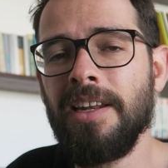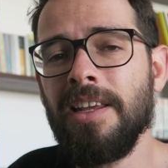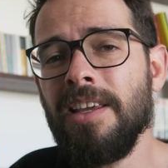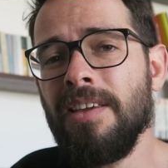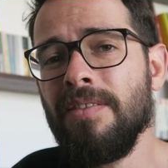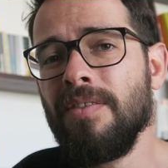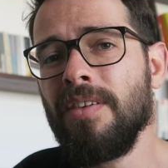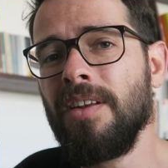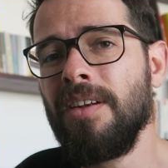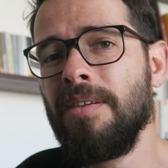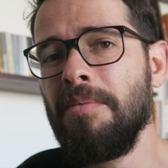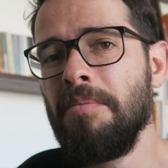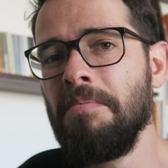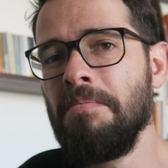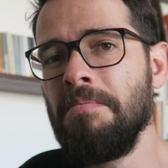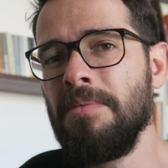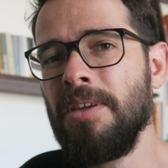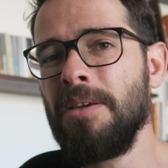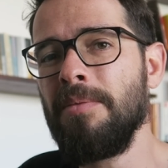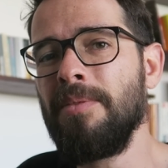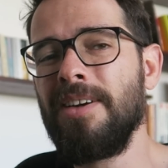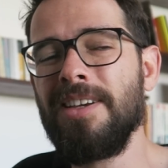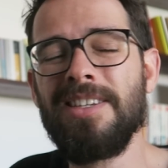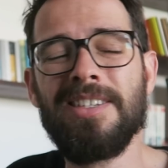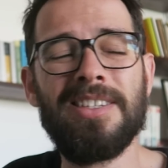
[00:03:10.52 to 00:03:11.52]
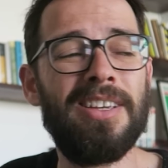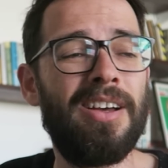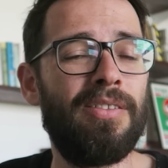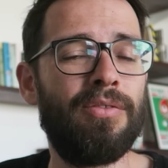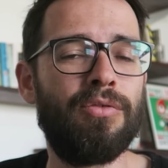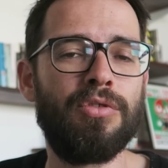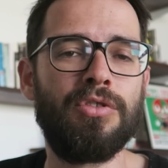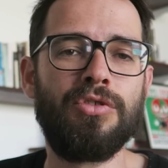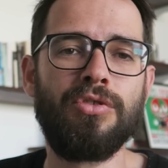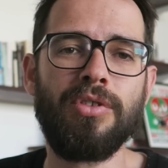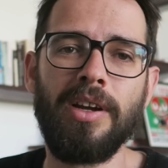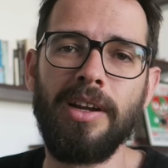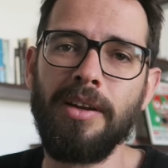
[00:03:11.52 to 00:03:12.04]
And even me
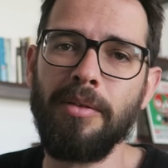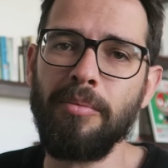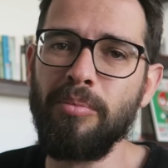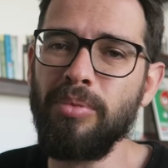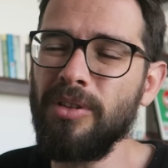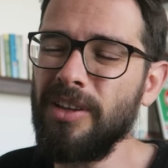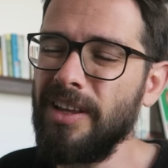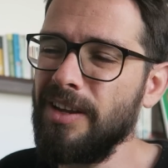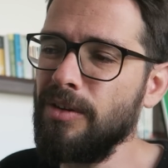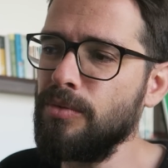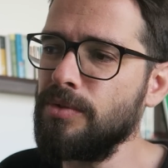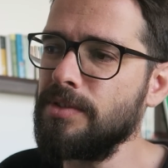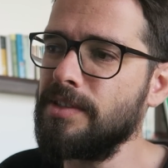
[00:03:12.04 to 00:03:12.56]
myself, when trying to play